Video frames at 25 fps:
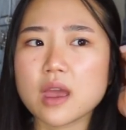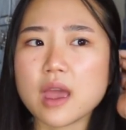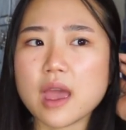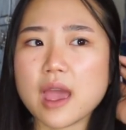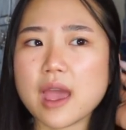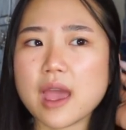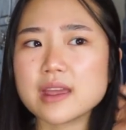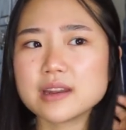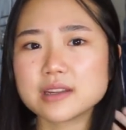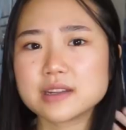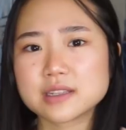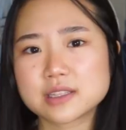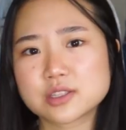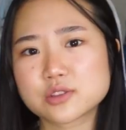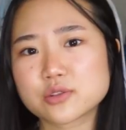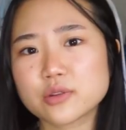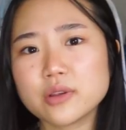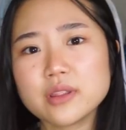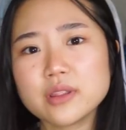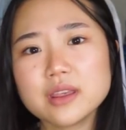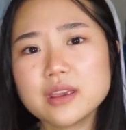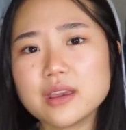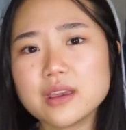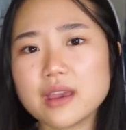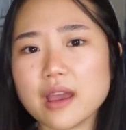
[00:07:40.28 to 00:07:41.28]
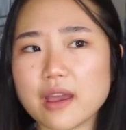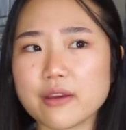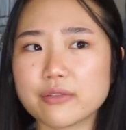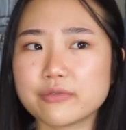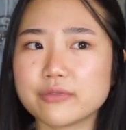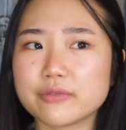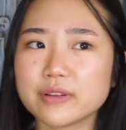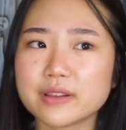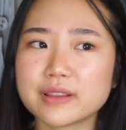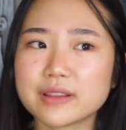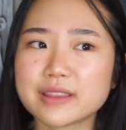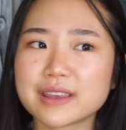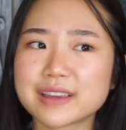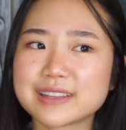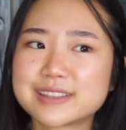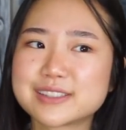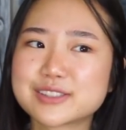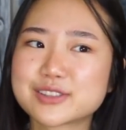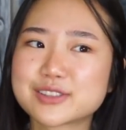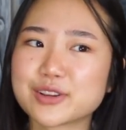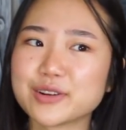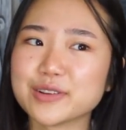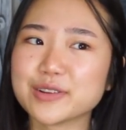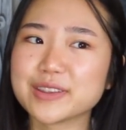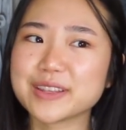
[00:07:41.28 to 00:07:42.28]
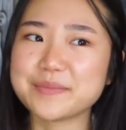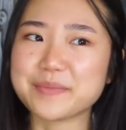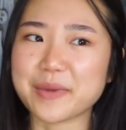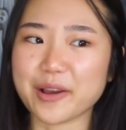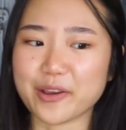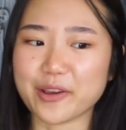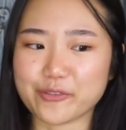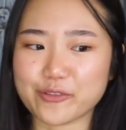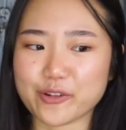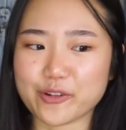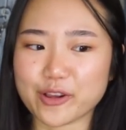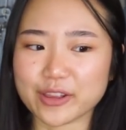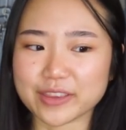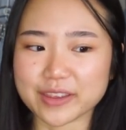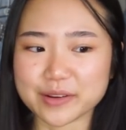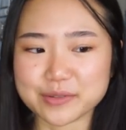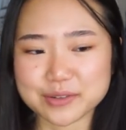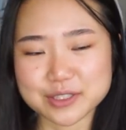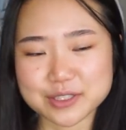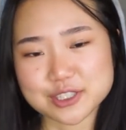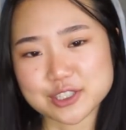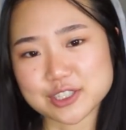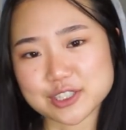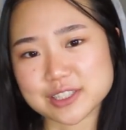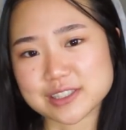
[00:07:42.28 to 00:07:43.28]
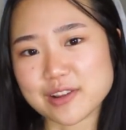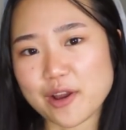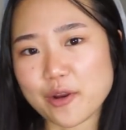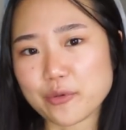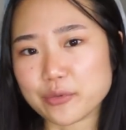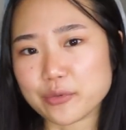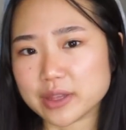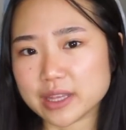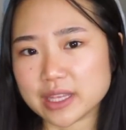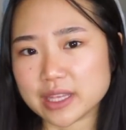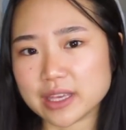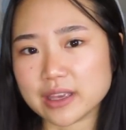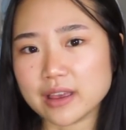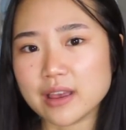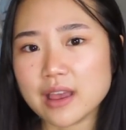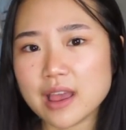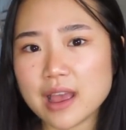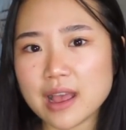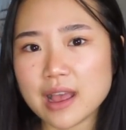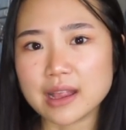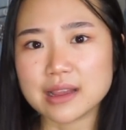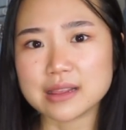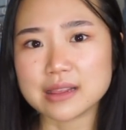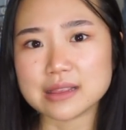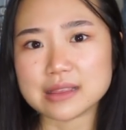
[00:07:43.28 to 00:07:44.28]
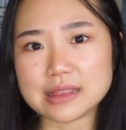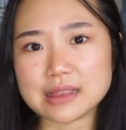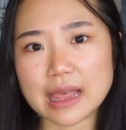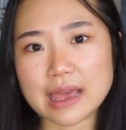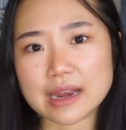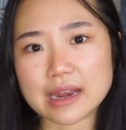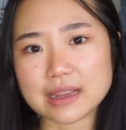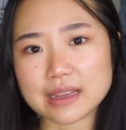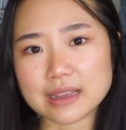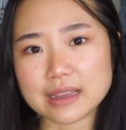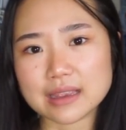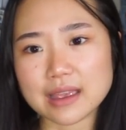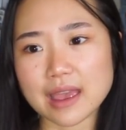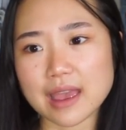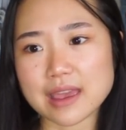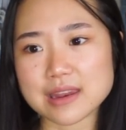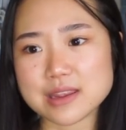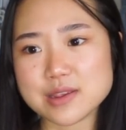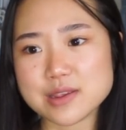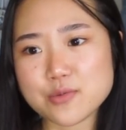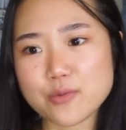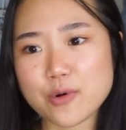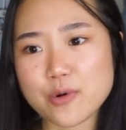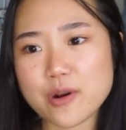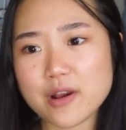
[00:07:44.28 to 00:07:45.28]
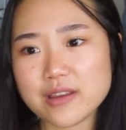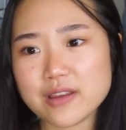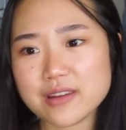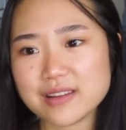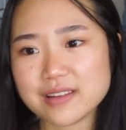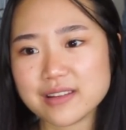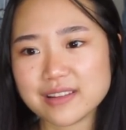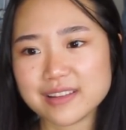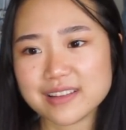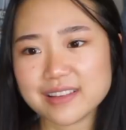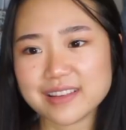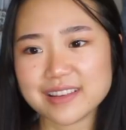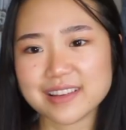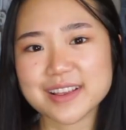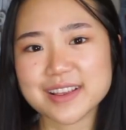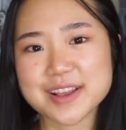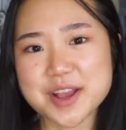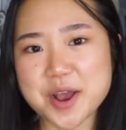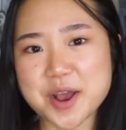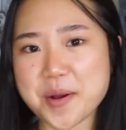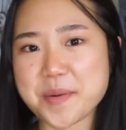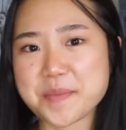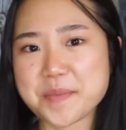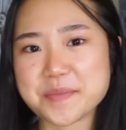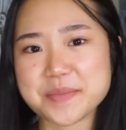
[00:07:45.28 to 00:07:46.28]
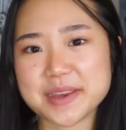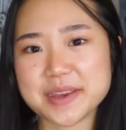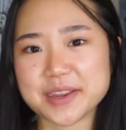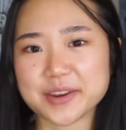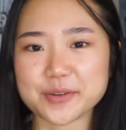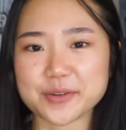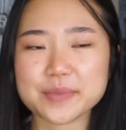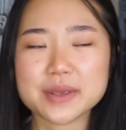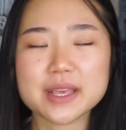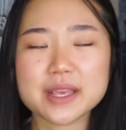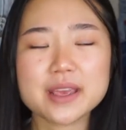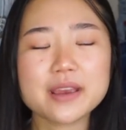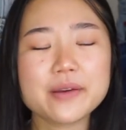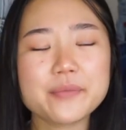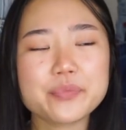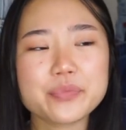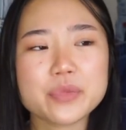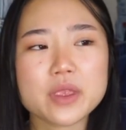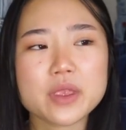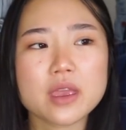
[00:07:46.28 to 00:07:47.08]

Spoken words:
and it's totally, I feel that's totally my fault. I was just not really letting anyone come near me.